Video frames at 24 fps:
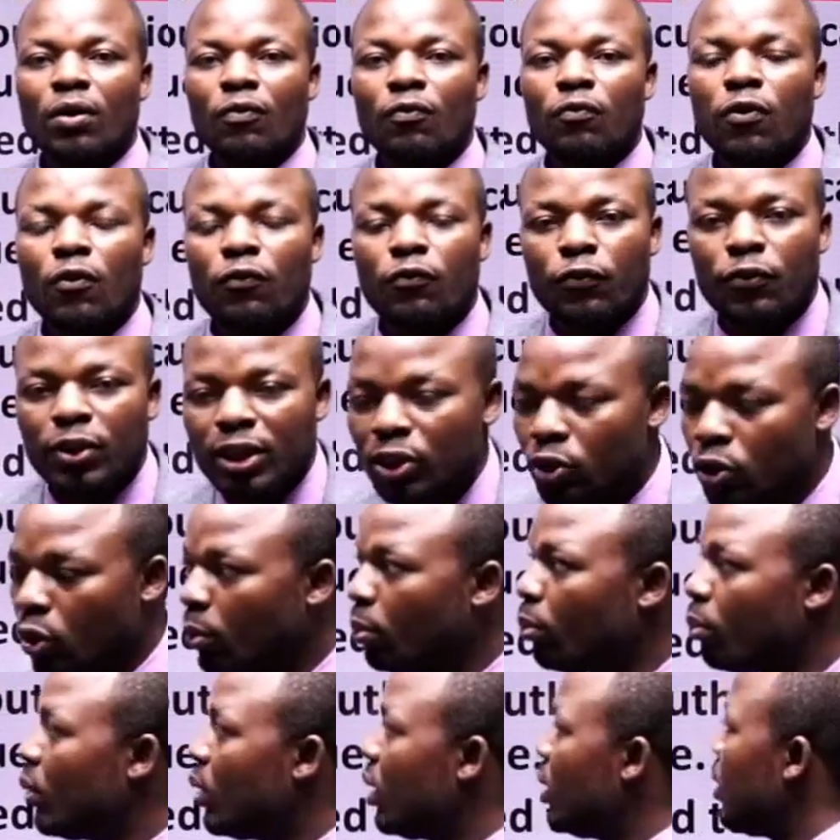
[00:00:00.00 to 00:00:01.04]
for
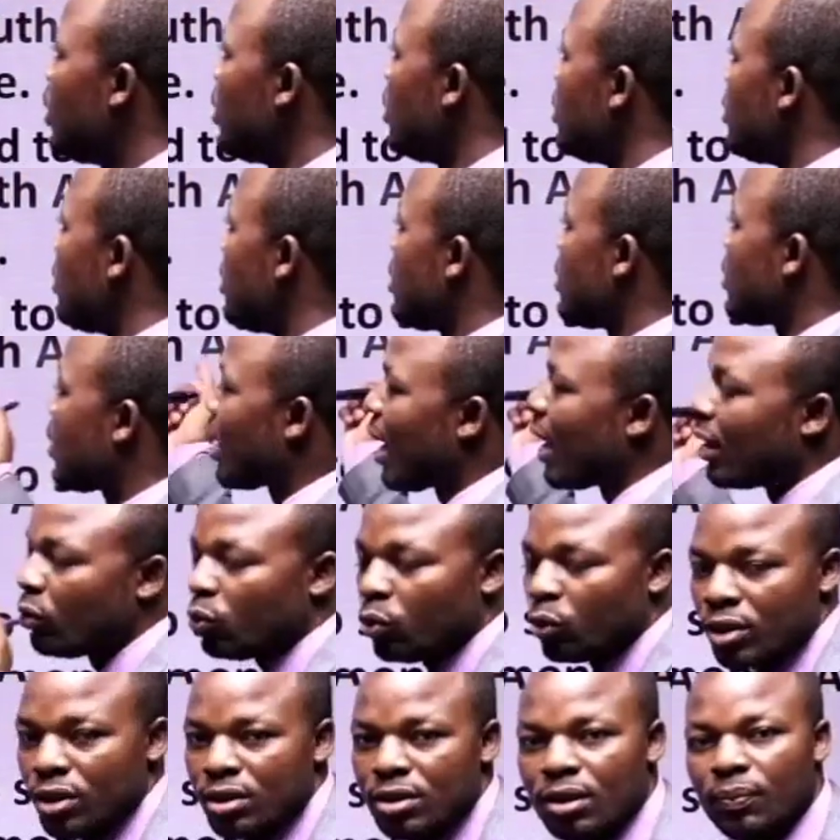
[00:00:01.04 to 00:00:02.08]
freedom in these
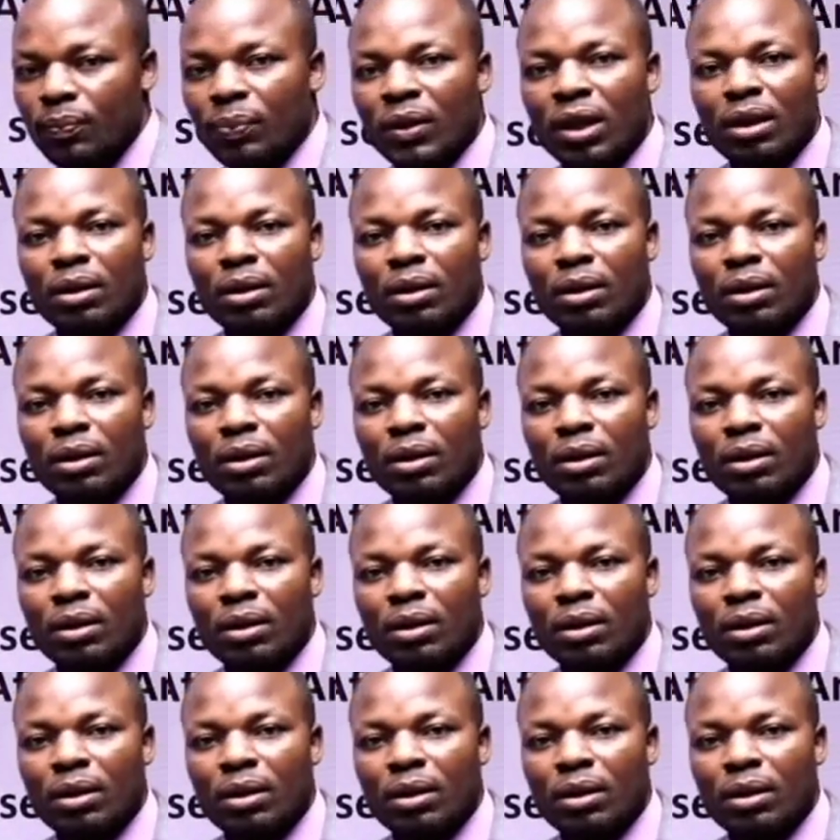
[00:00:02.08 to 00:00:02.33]
countries.